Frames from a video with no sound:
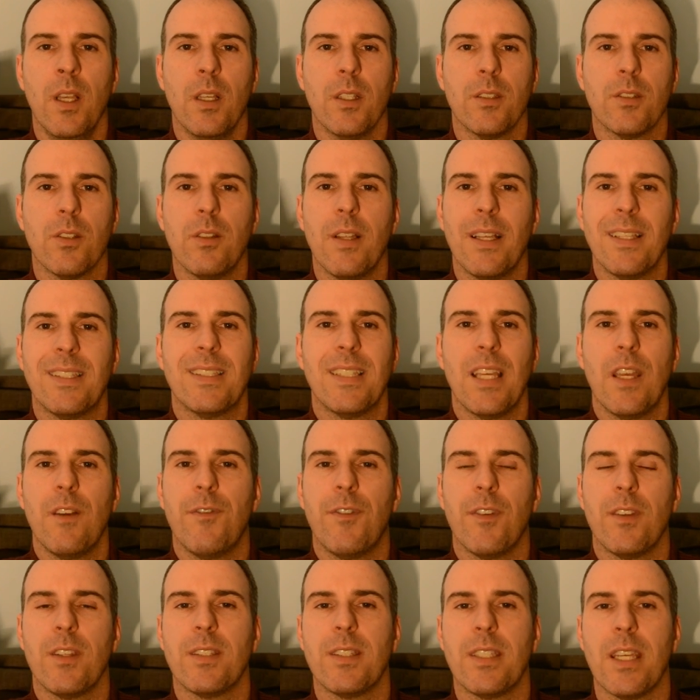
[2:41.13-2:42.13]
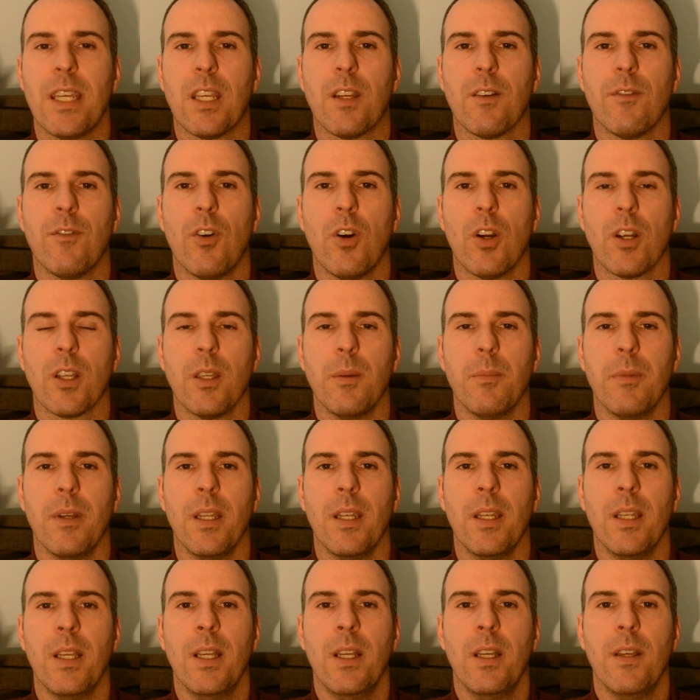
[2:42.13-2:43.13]
So let's say, for the sake of
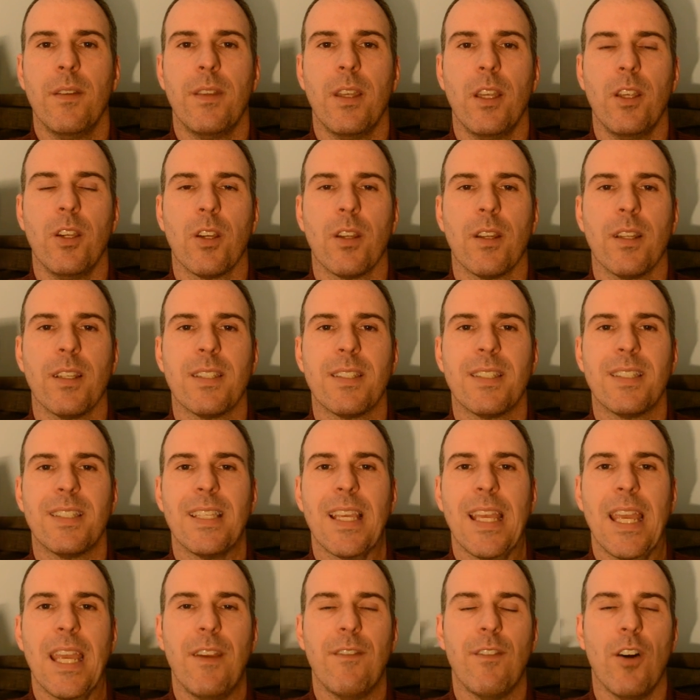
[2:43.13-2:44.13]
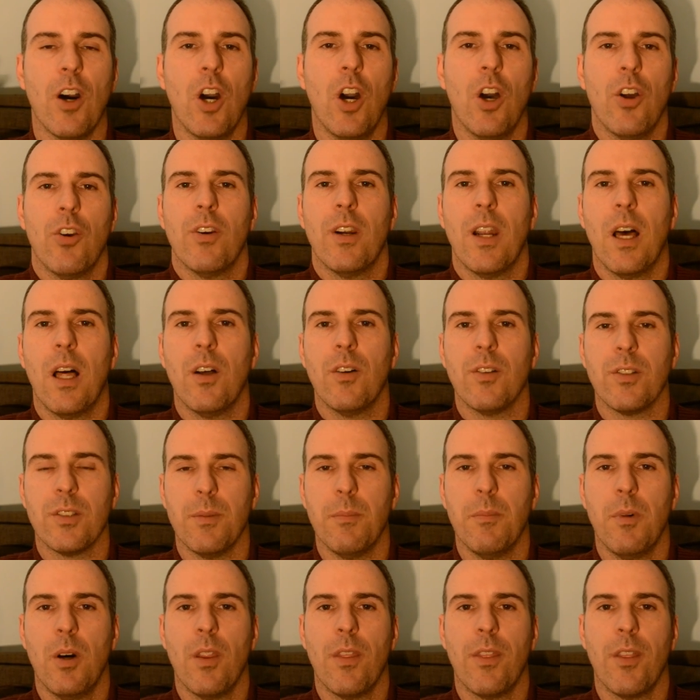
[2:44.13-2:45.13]
argument, that you're going to save $100
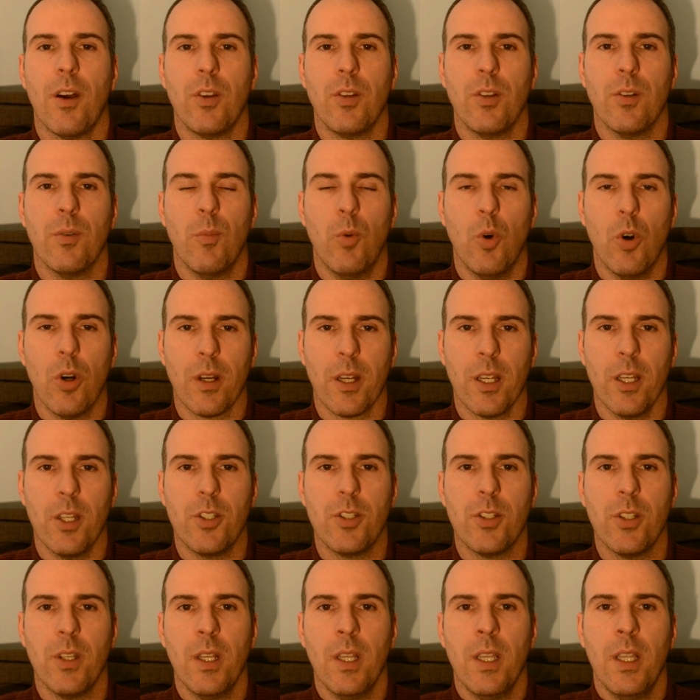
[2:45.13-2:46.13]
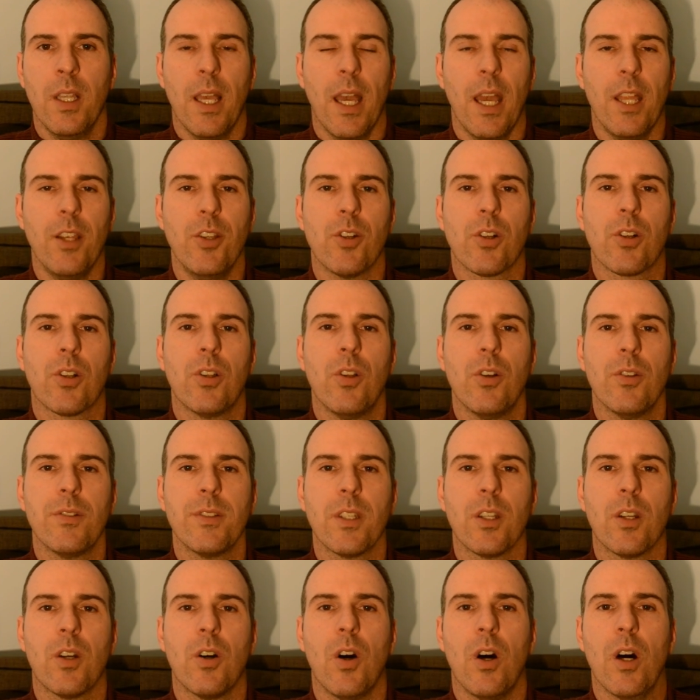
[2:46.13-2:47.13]
a month on your mortgage, and your
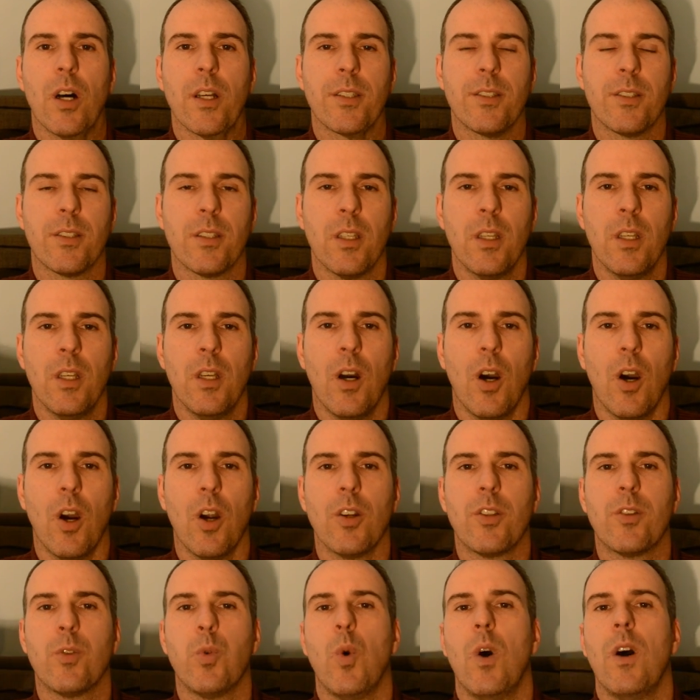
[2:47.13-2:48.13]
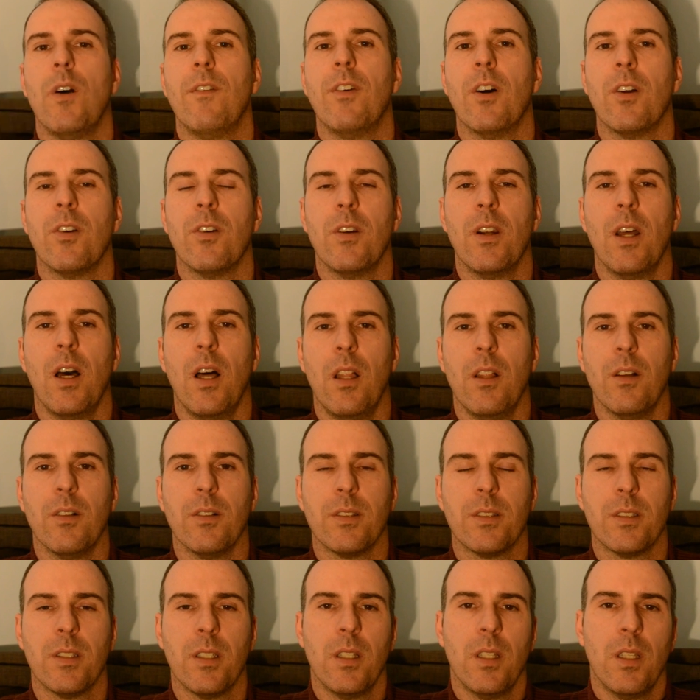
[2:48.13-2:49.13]
closing costs are
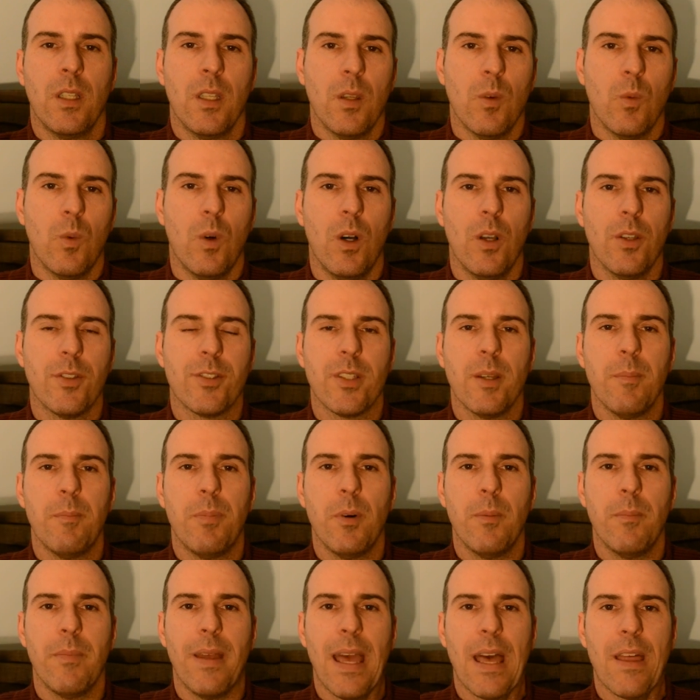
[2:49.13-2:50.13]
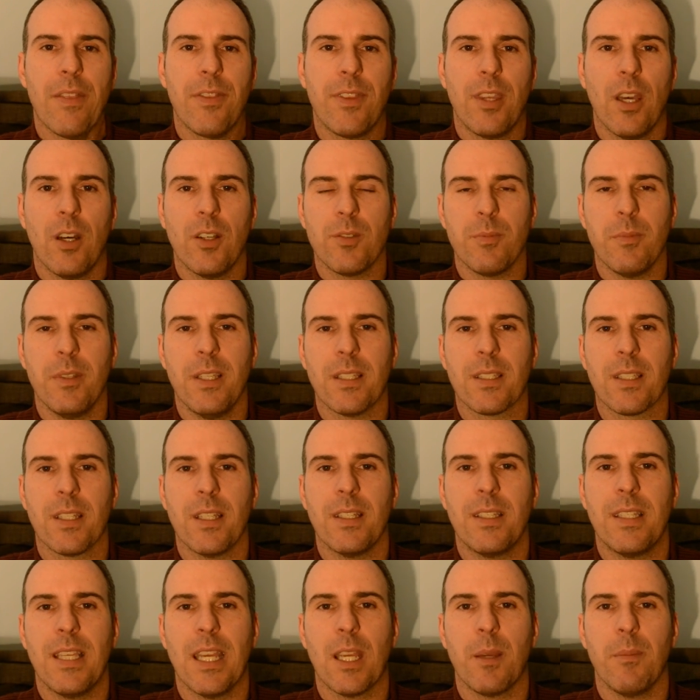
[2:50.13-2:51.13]
$1,200. Well, simple math tells me it's
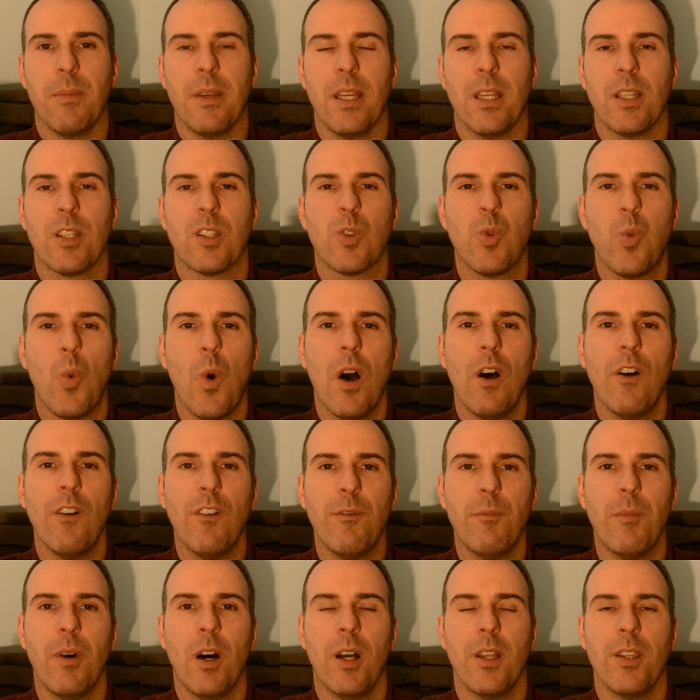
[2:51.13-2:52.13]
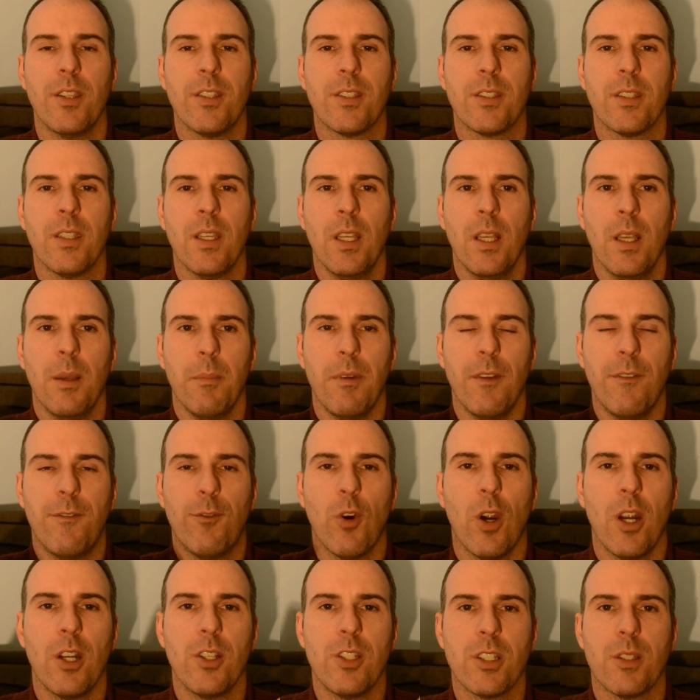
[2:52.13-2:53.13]
going to take me 12 months
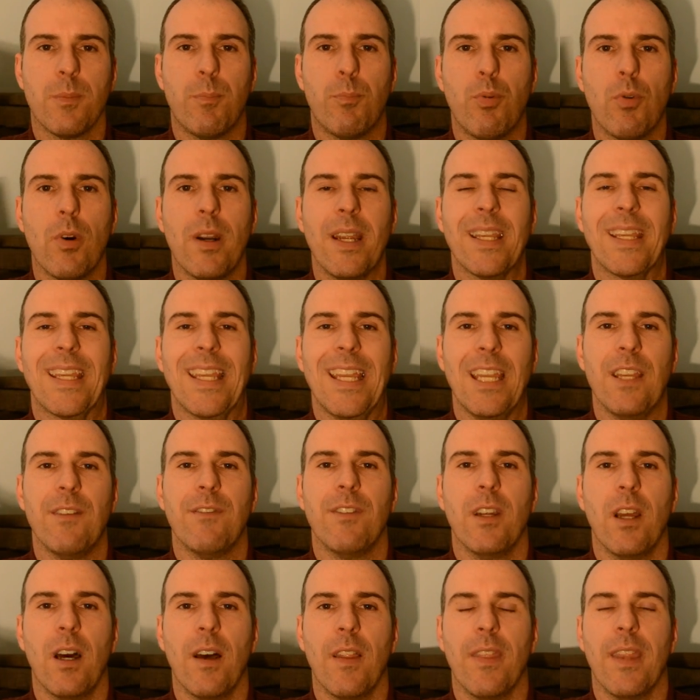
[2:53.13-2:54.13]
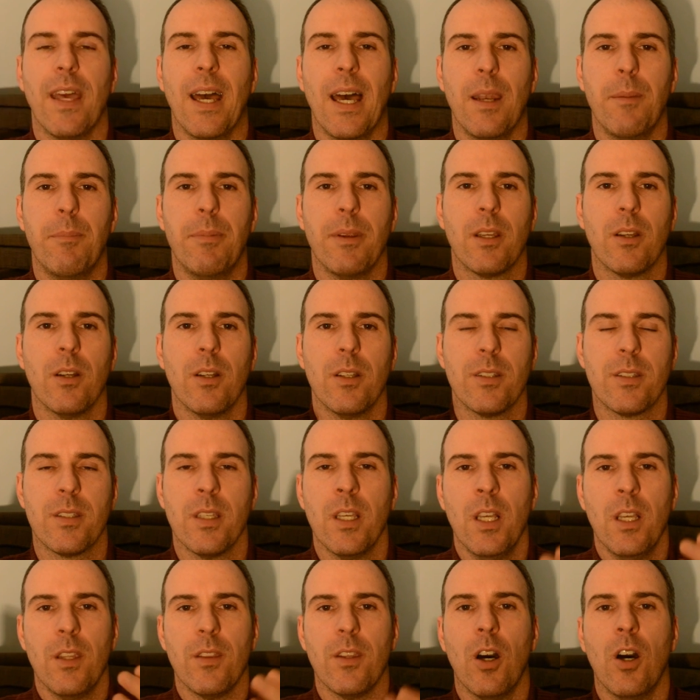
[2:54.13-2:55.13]
before I just break even on that because
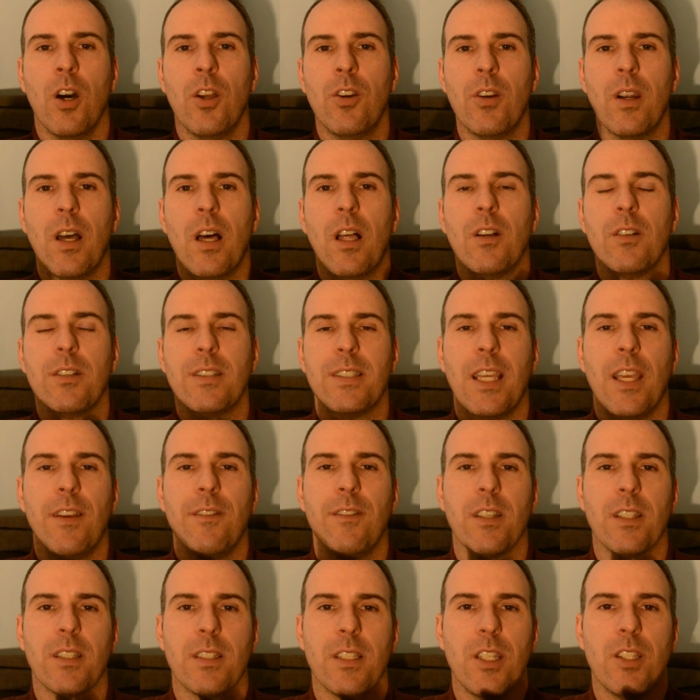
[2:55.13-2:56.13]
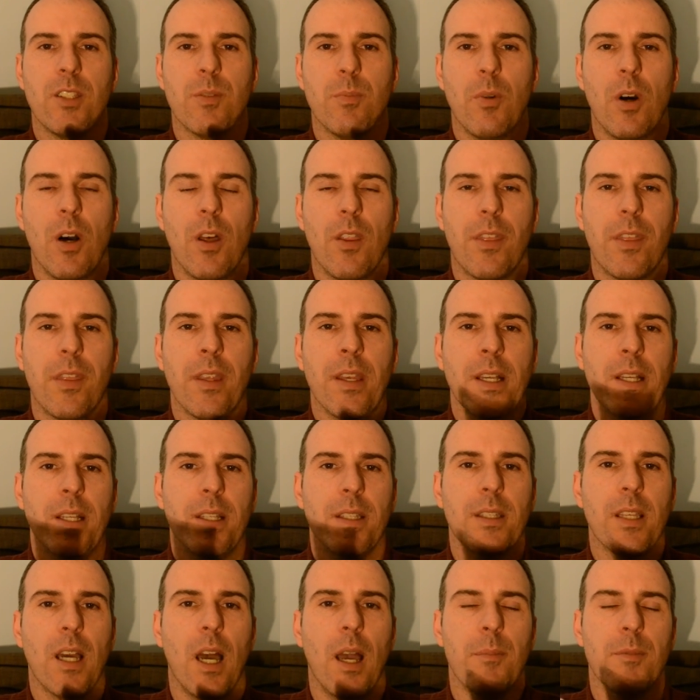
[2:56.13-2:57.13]
the $100 savings each month
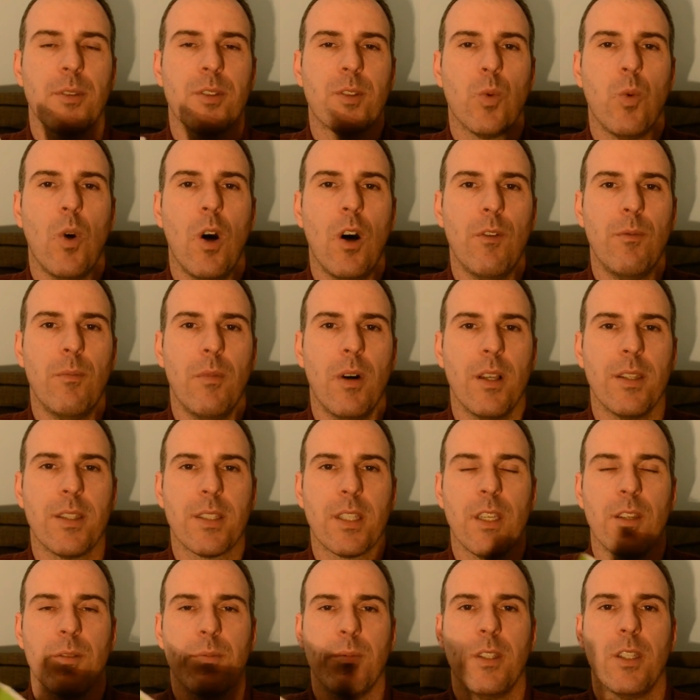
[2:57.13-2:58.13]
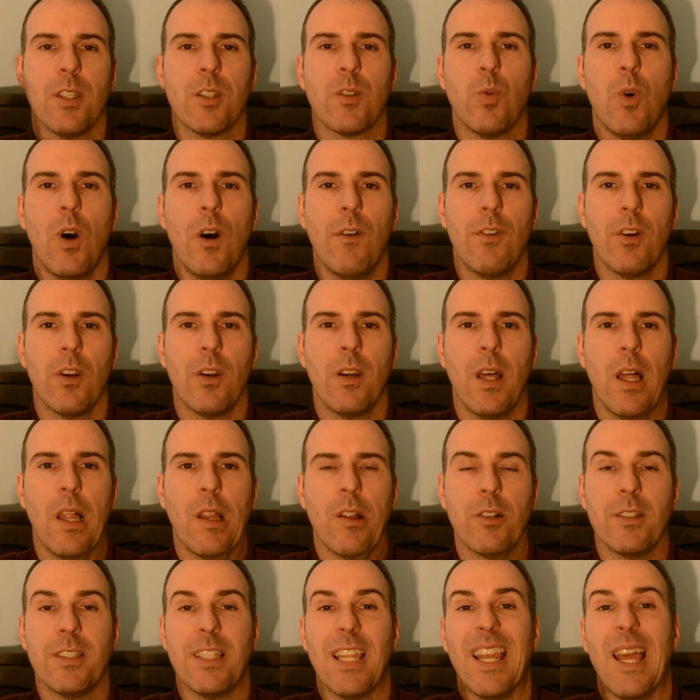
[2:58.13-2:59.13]
times 12 months gives me the
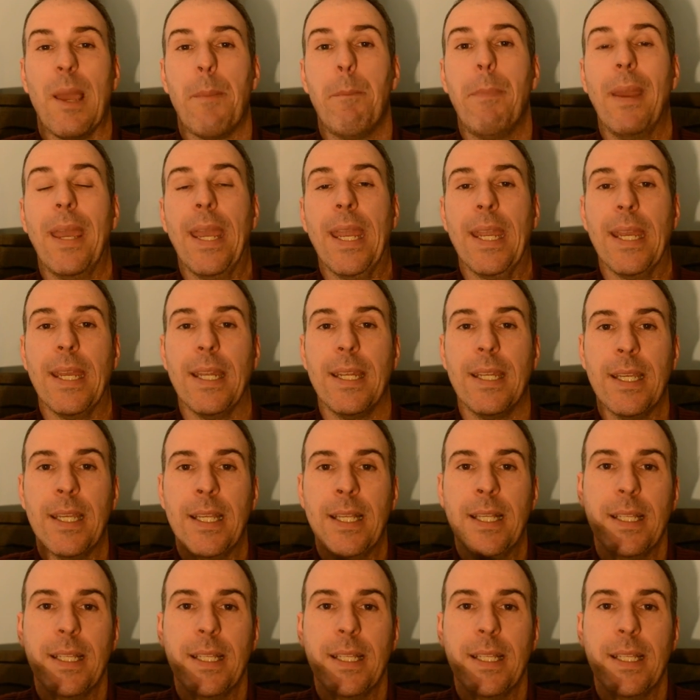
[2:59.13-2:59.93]
$1,200 that I paid